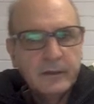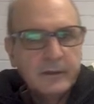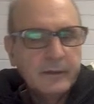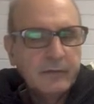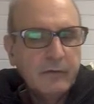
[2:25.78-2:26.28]

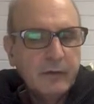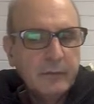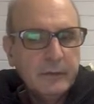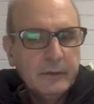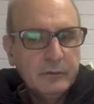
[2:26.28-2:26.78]
They want
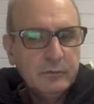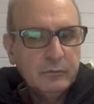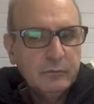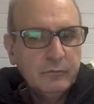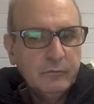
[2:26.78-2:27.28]
me
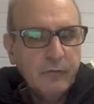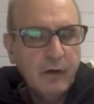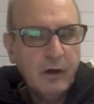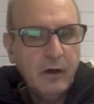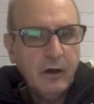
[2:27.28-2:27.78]
to
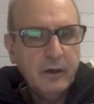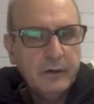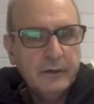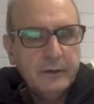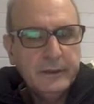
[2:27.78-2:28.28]

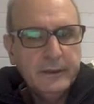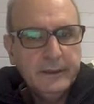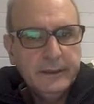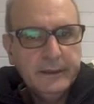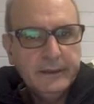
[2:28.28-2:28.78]
find
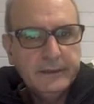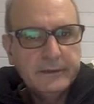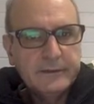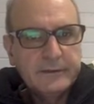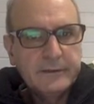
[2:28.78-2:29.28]

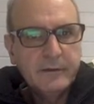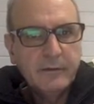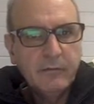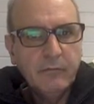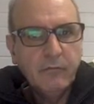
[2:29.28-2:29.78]
its
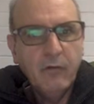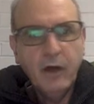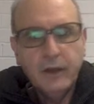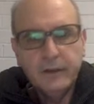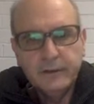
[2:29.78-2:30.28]

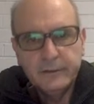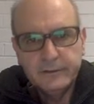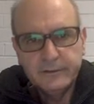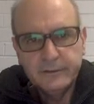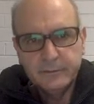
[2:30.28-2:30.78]

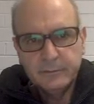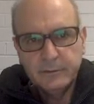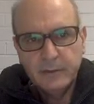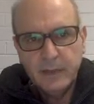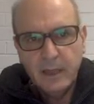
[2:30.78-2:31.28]
y-intercept.
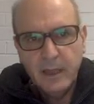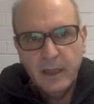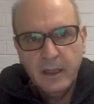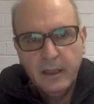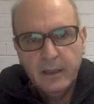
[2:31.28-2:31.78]

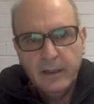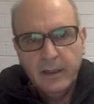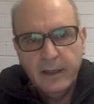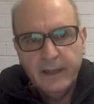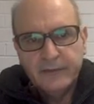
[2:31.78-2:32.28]

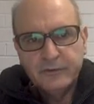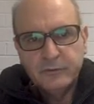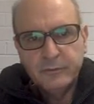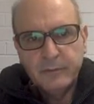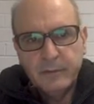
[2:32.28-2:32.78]
As you
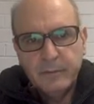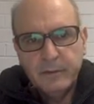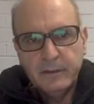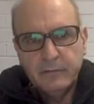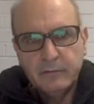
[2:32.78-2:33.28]

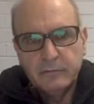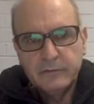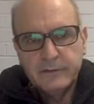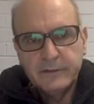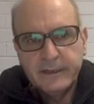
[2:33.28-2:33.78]
remember what we
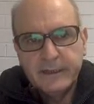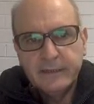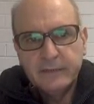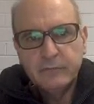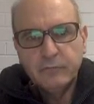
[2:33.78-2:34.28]

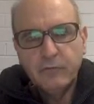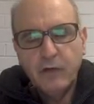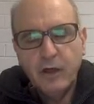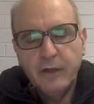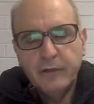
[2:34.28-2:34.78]
said, to
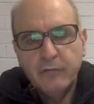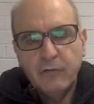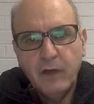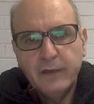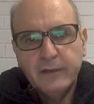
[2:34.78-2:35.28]
find the
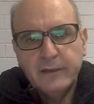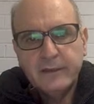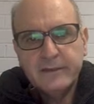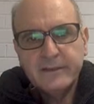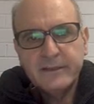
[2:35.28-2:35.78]

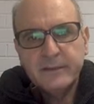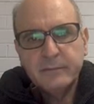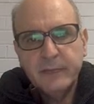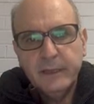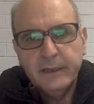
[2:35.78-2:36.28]
y-intercept
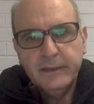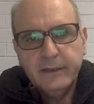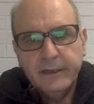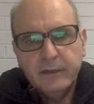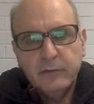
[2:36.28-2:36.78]
in the
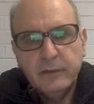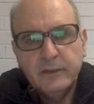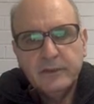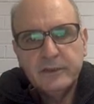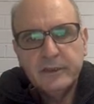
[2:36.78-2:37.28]

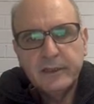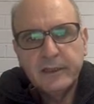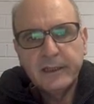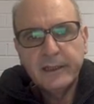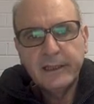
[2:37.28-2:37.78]
equation,
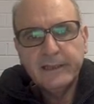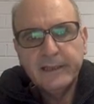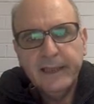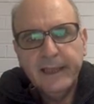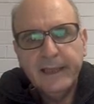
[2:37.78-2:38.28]
let
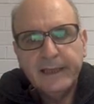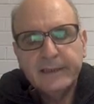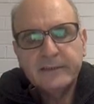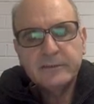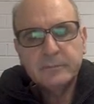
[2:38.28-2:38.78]

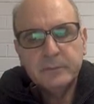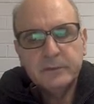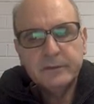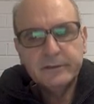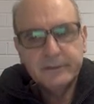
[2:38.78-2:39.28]
x be
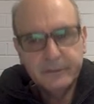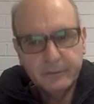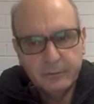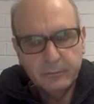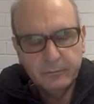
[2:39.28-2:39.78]
0.